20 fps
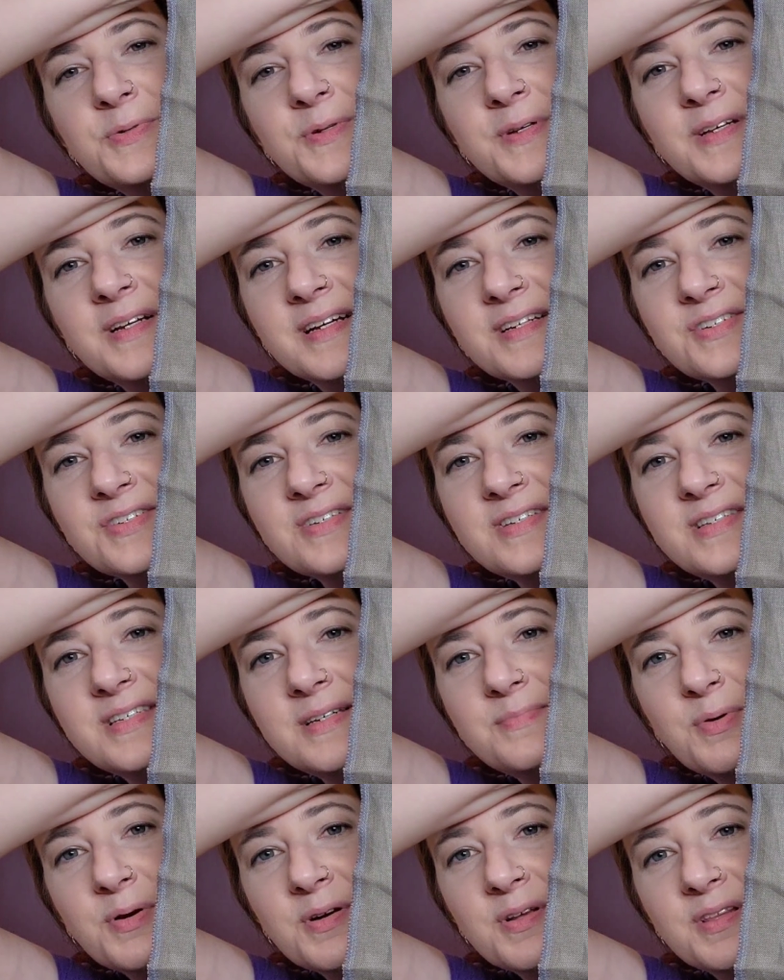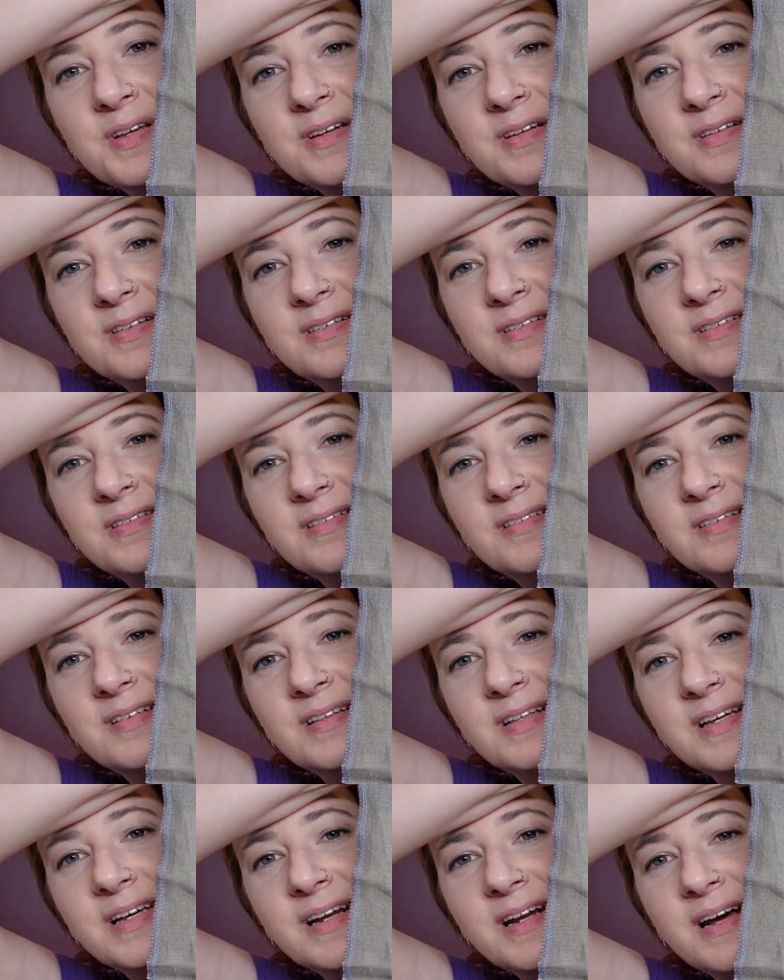You can actually see part of the
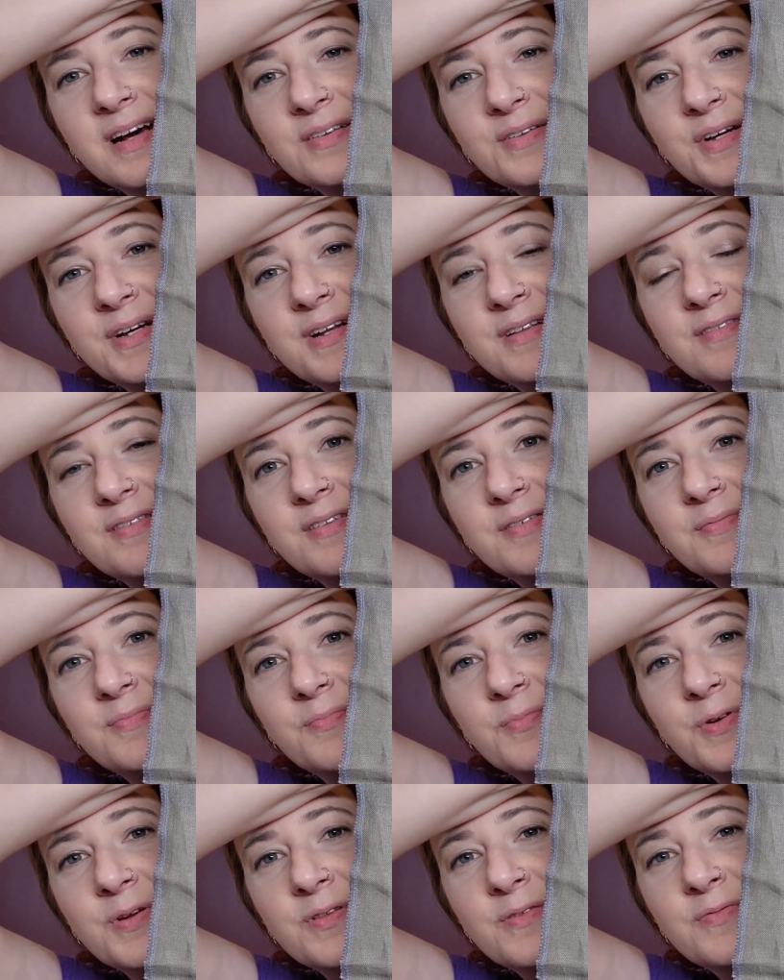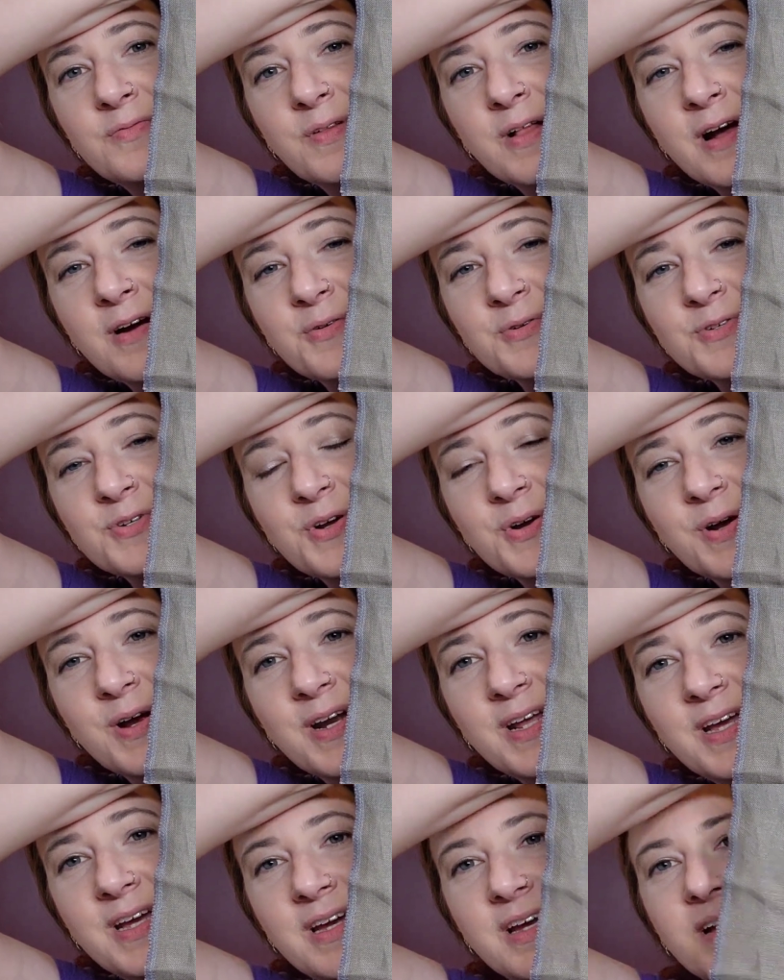outline of one of the flowers
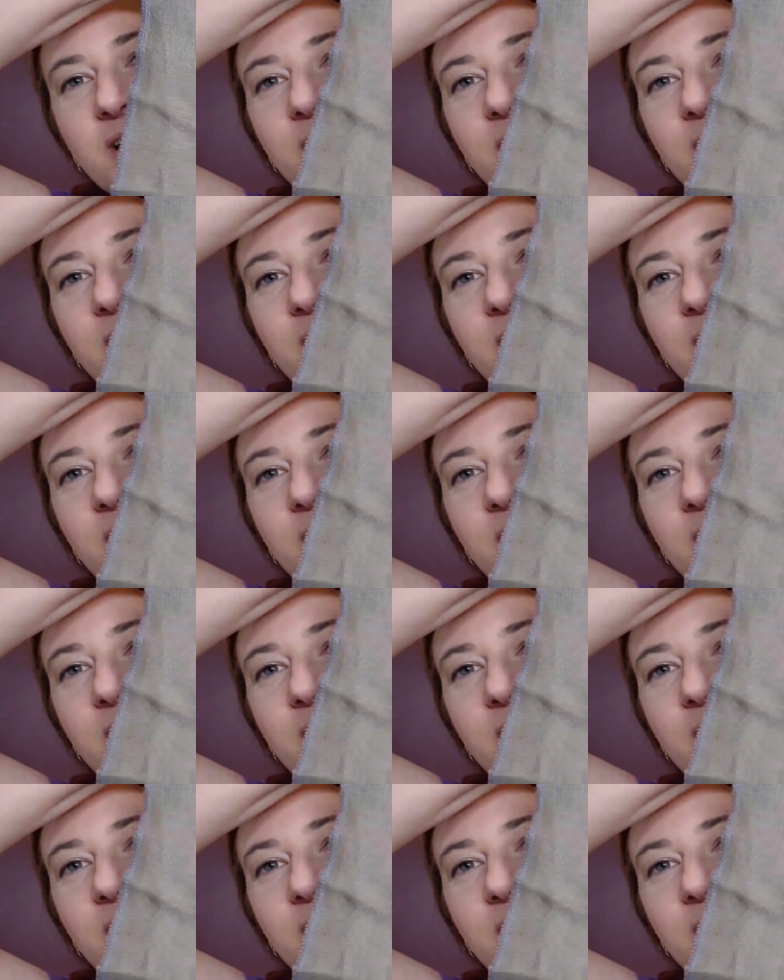already.